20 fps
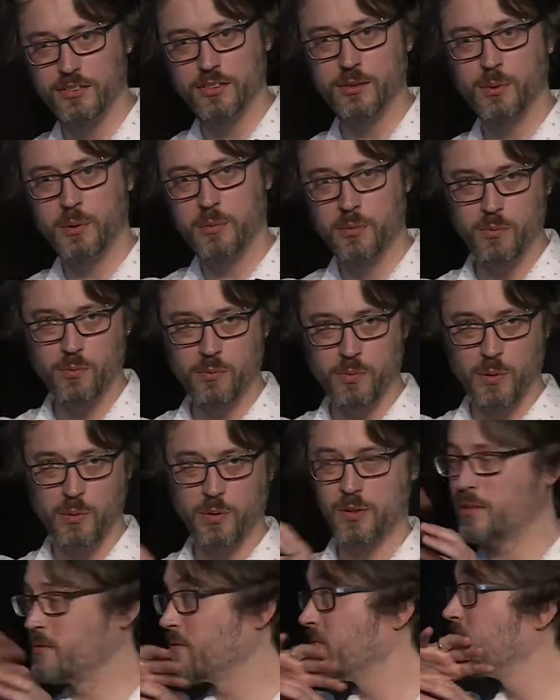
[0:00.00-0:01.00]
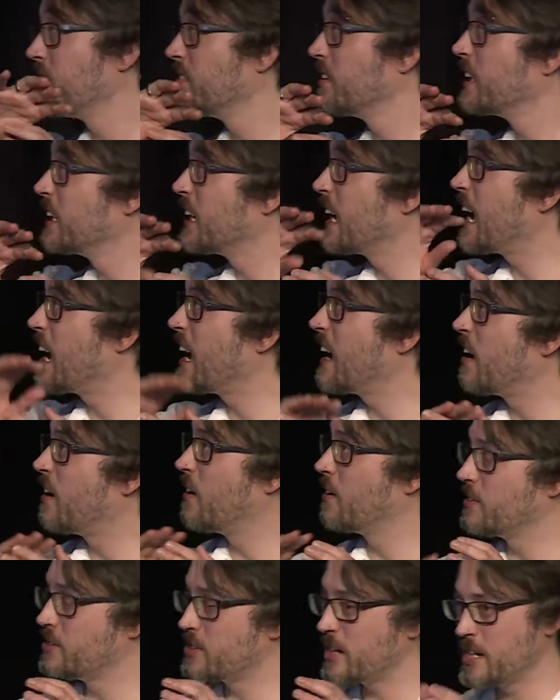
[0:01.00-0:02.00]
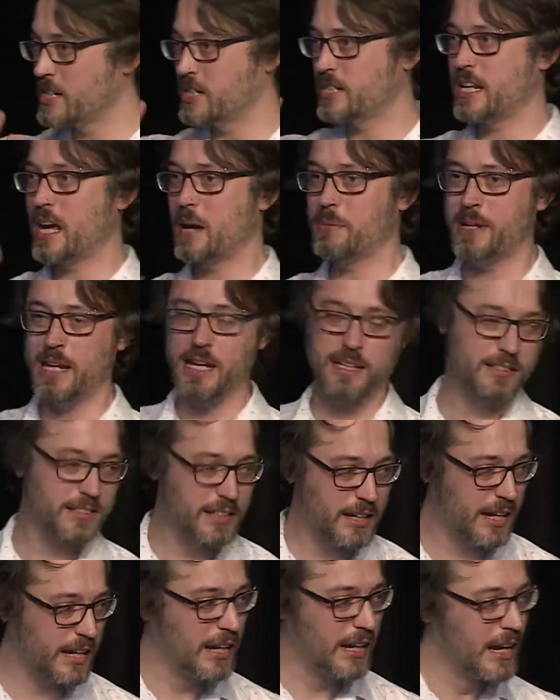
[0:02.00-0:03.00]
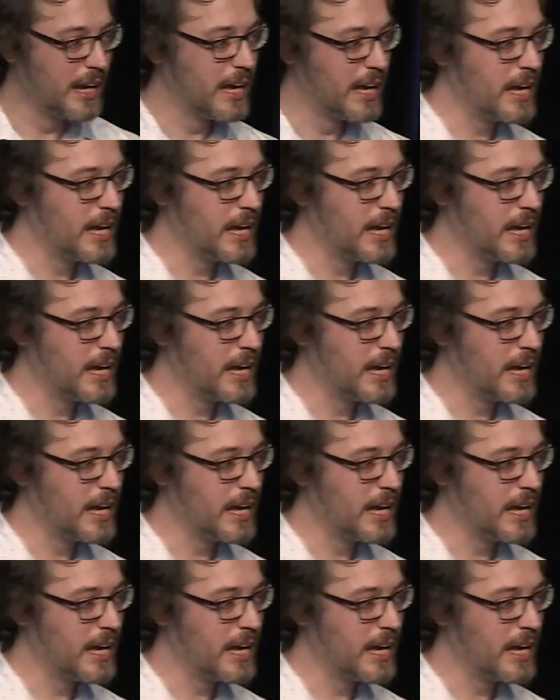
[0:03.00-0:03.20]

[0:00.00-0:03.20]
So we want our changes to happen outside.